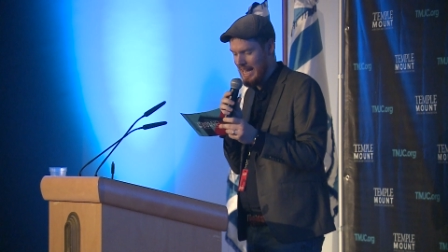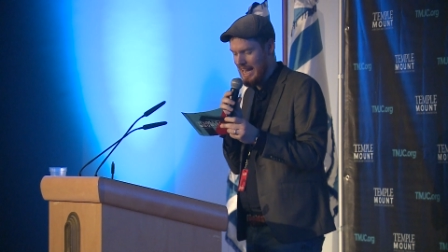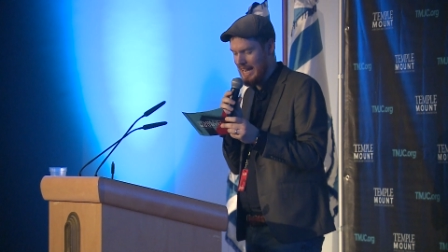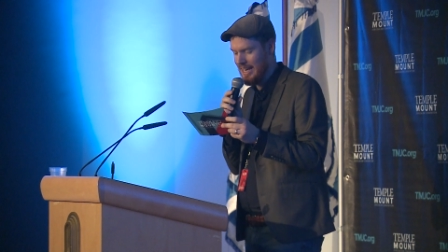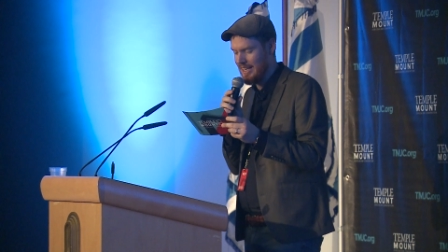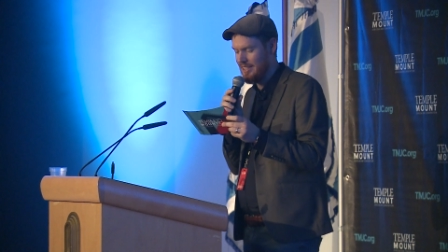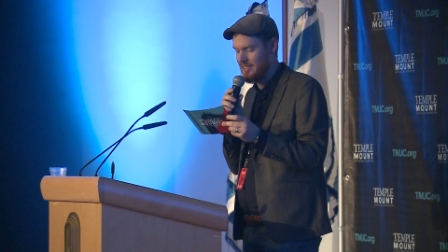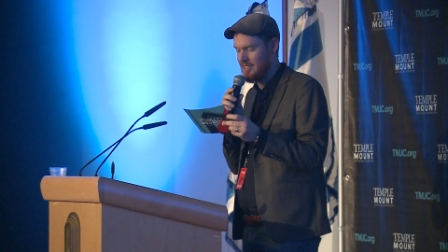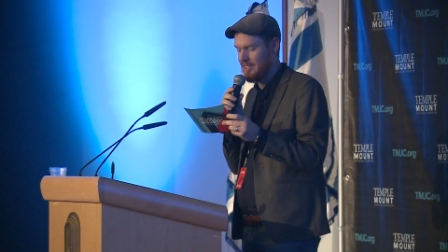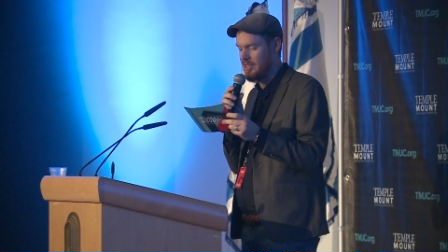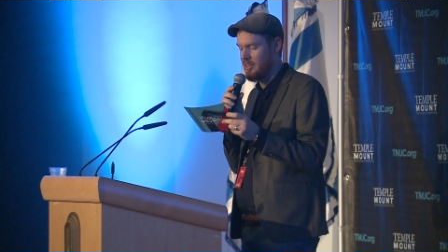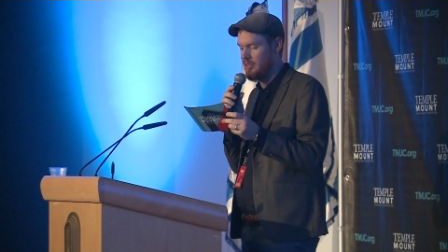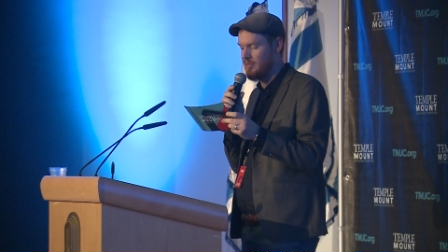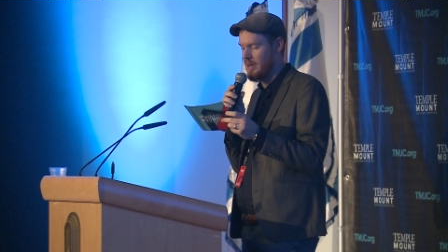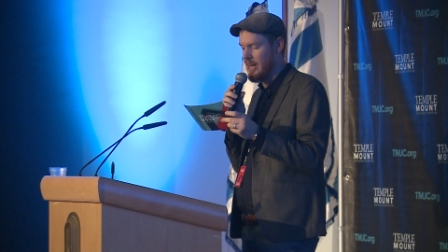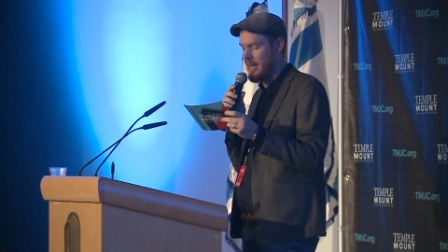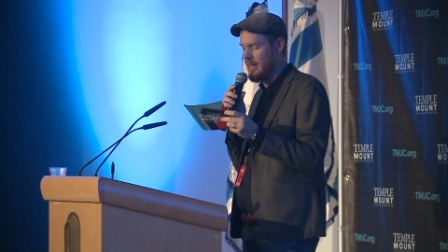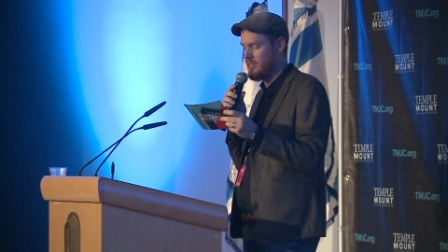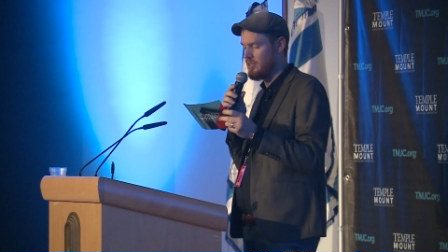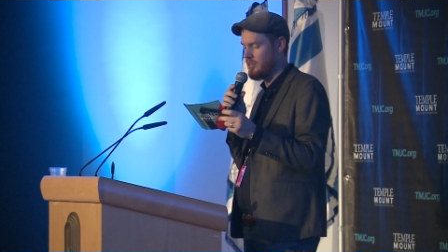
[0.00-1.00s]
and as an
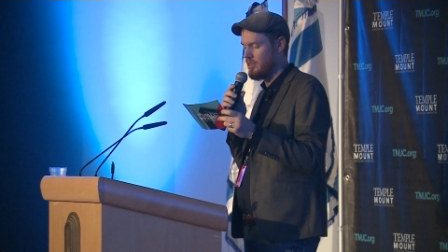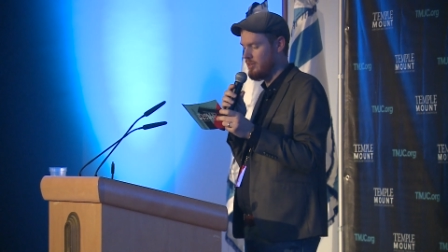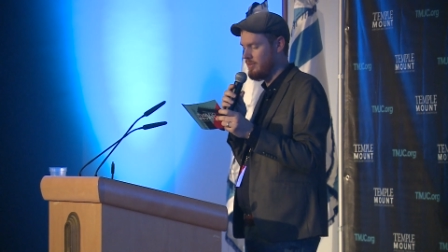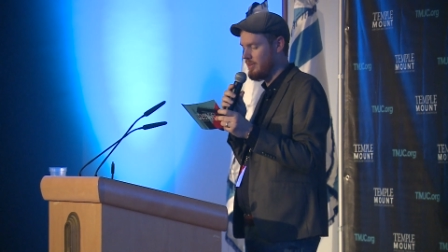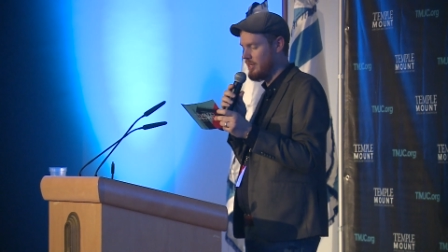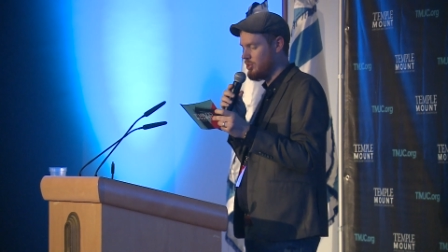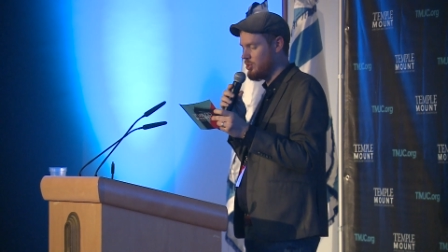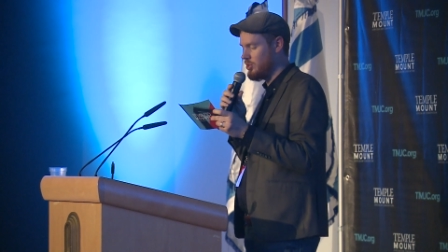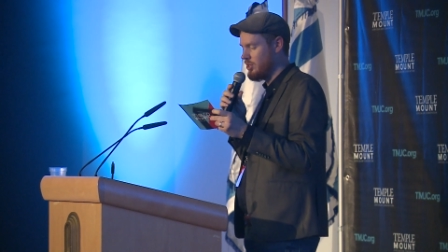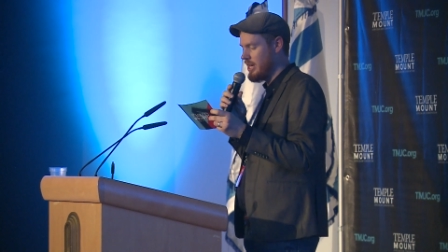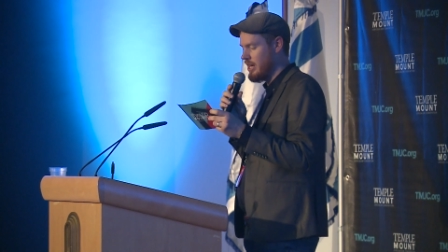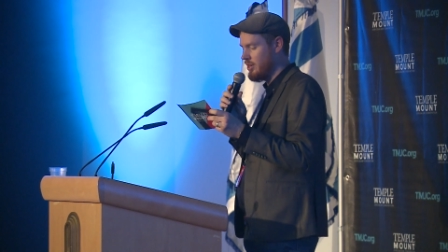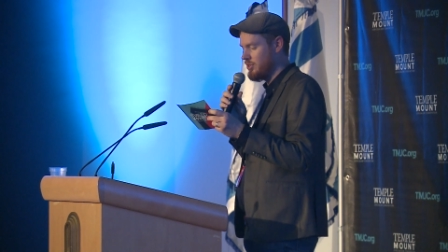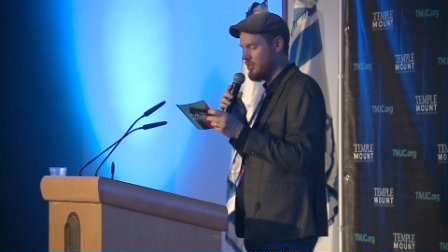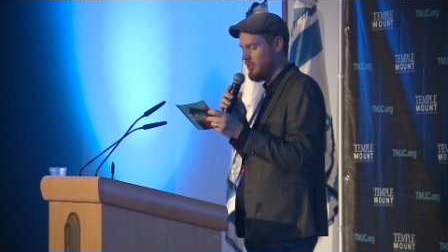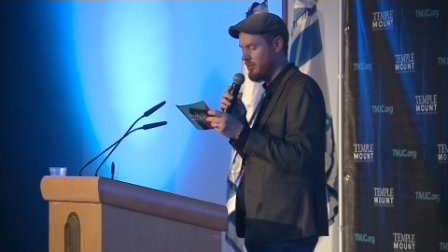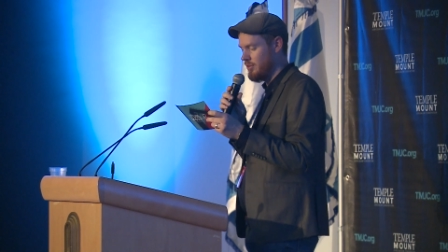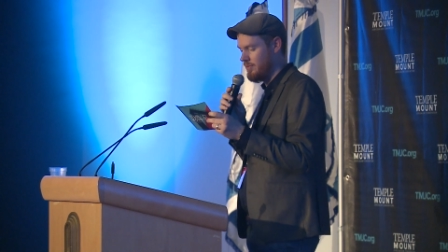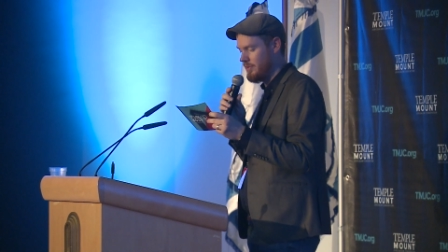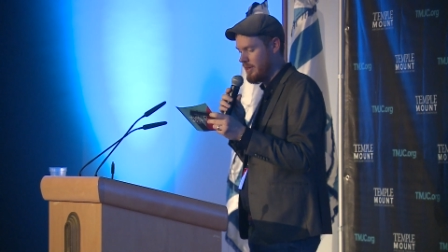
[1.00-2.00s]
advisor of
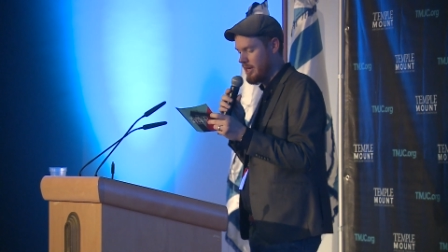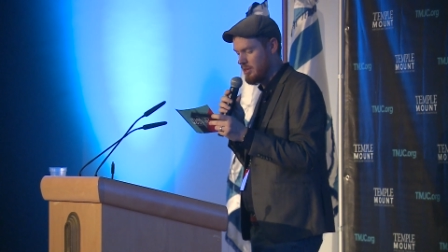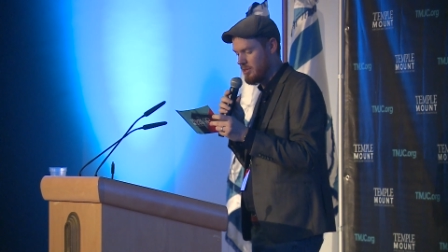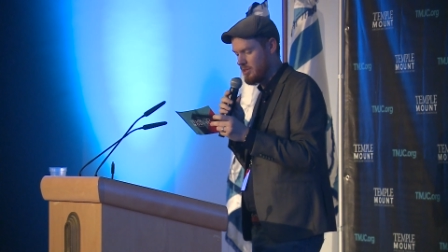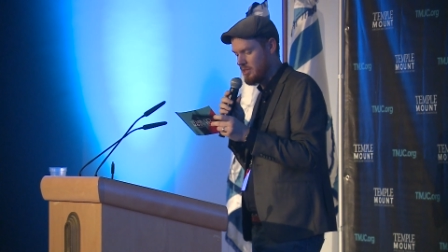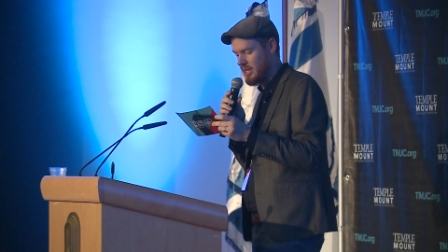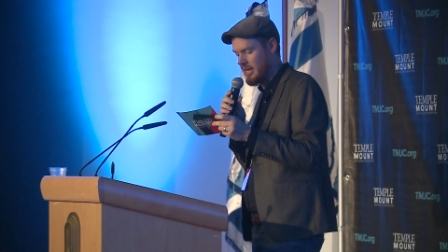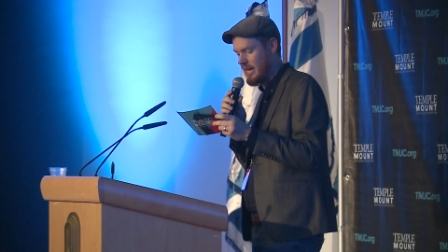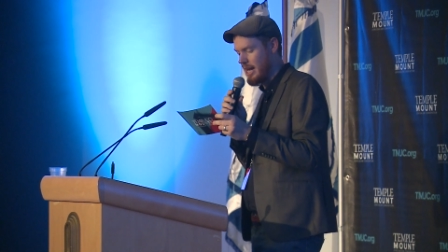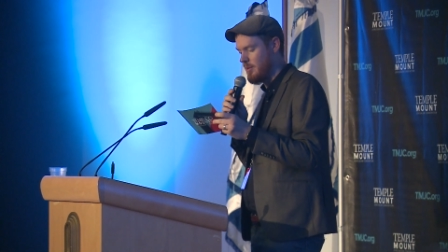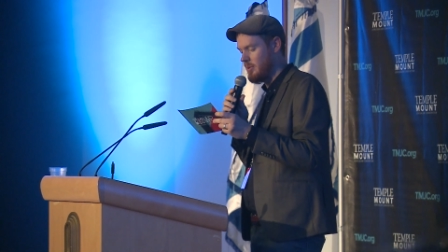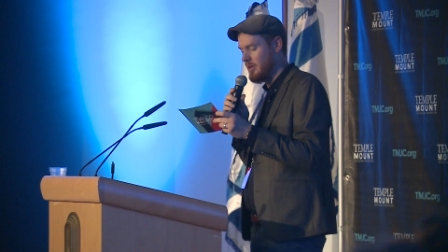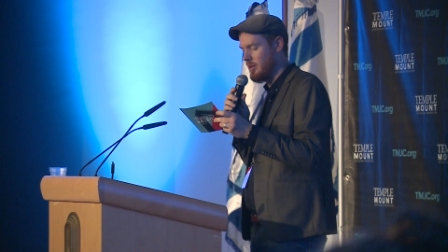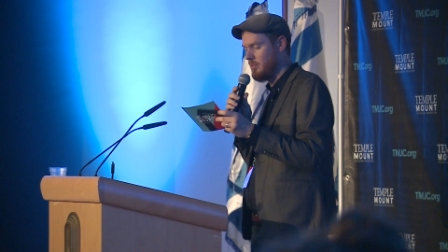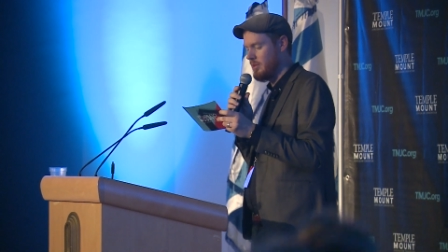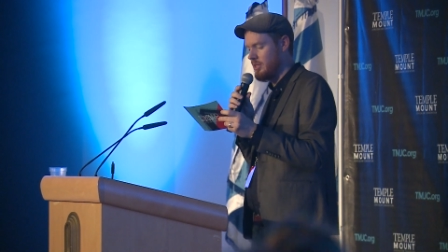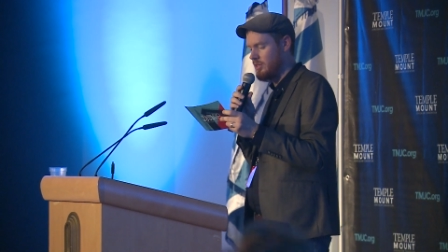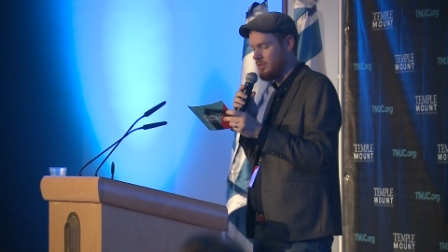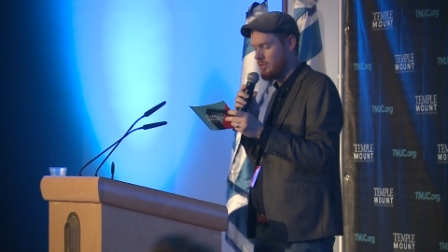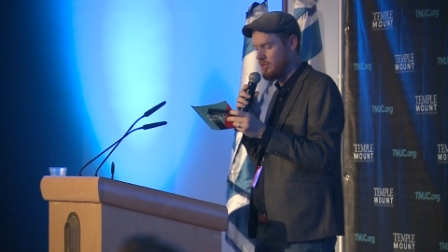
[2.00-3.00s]
international affairs to
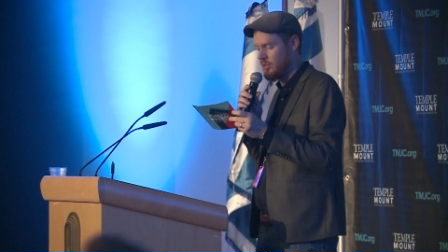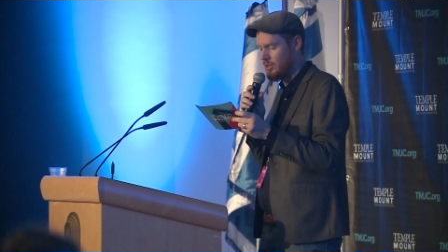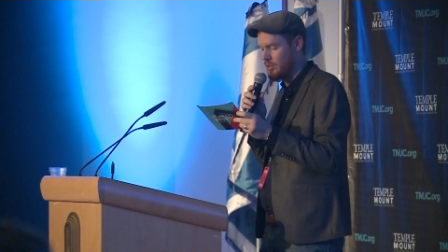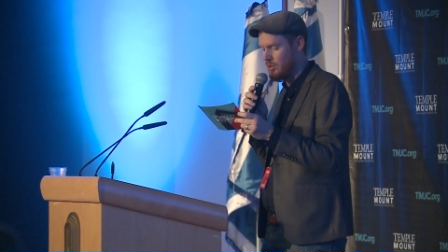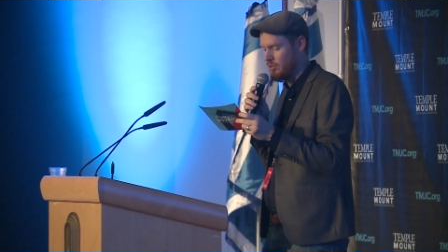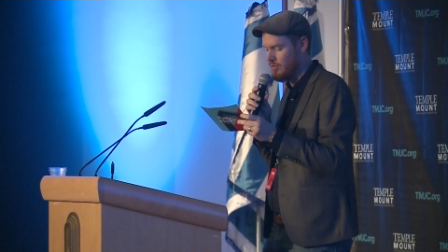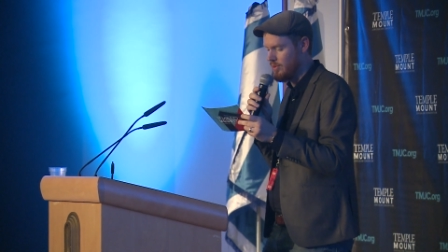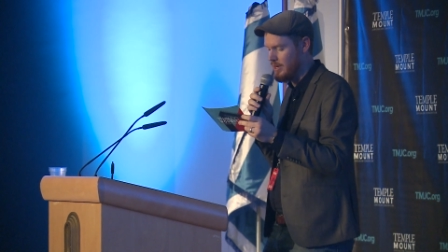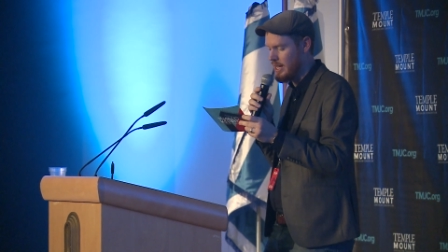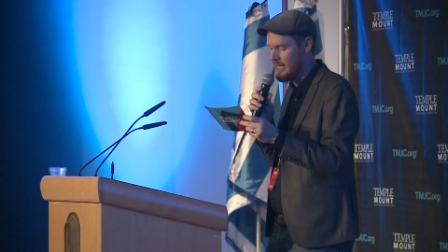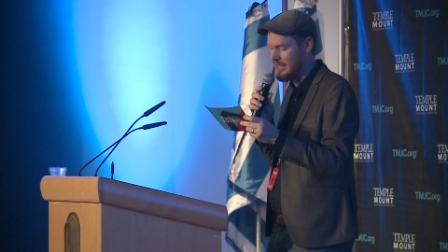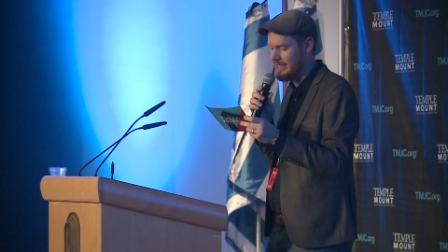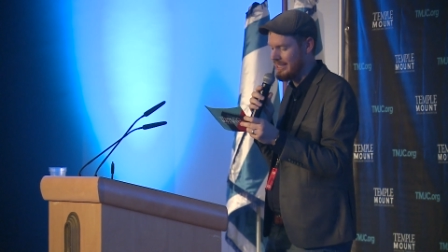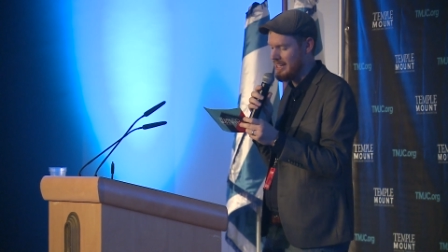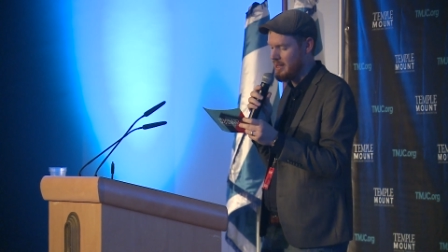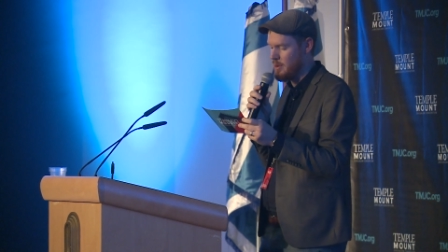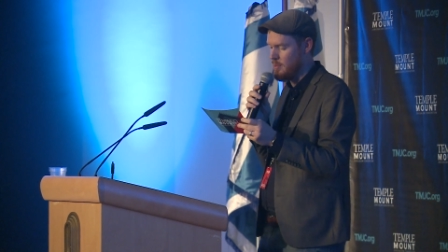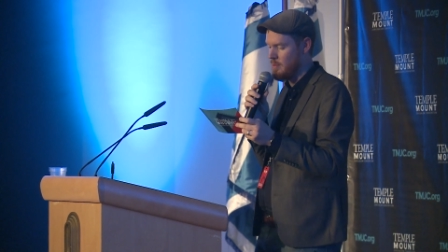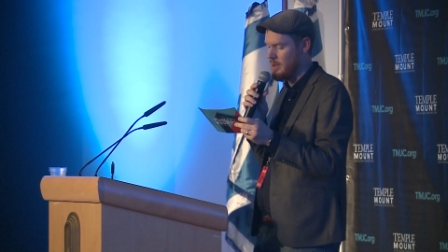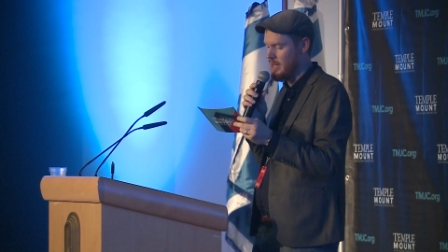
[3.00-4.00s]
Cabinet Minister Yuval
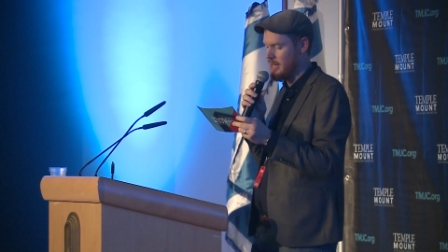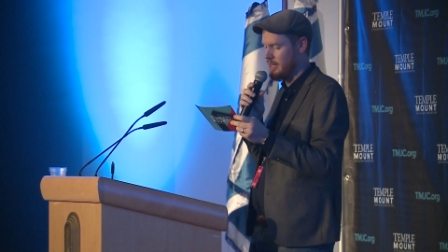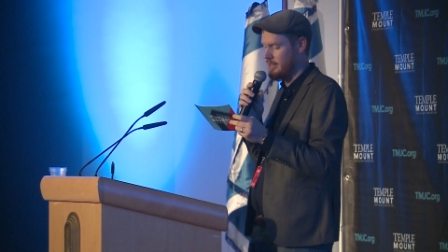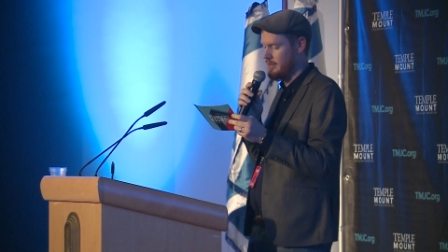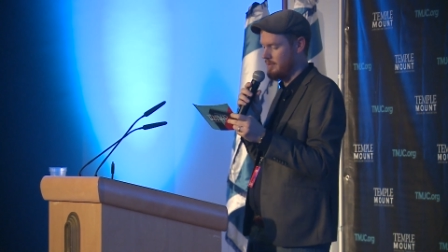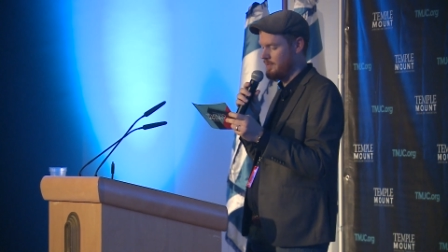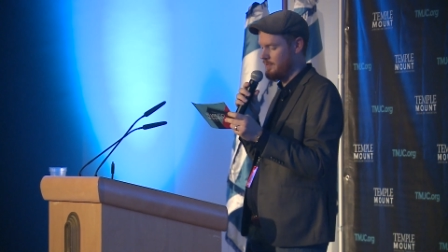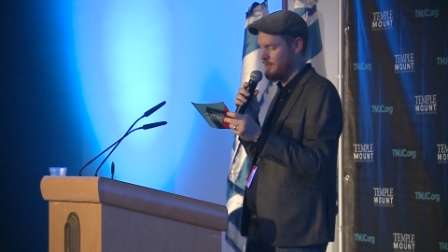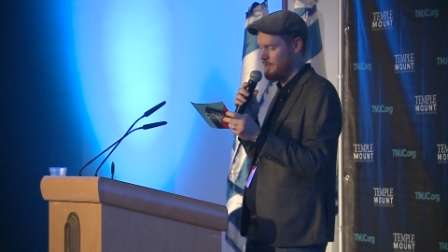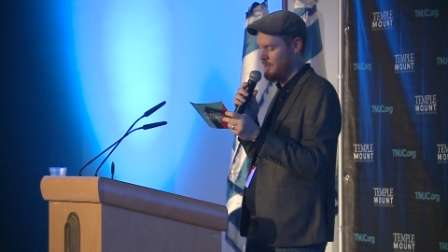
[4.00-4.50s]
Ne'eman.